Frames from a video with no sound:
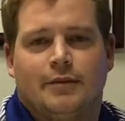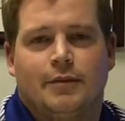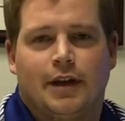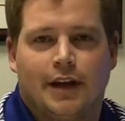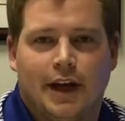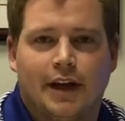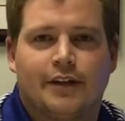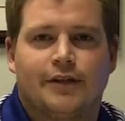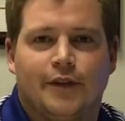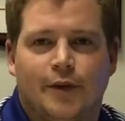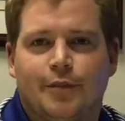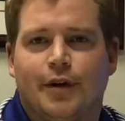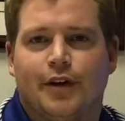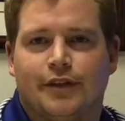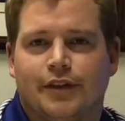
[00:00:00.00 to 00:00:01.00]
but yes,
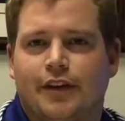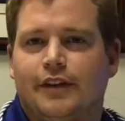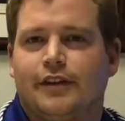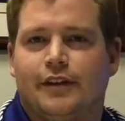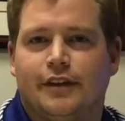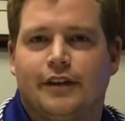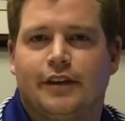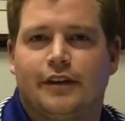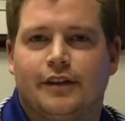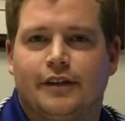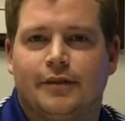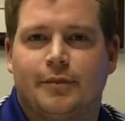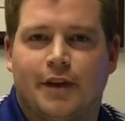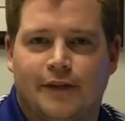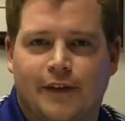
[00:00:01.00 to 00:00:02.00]
football season
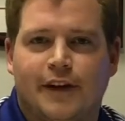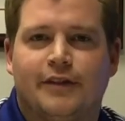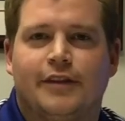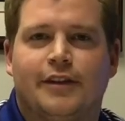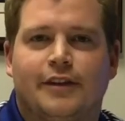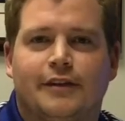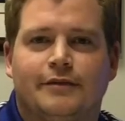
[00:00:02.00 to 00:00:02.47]
is my favorite.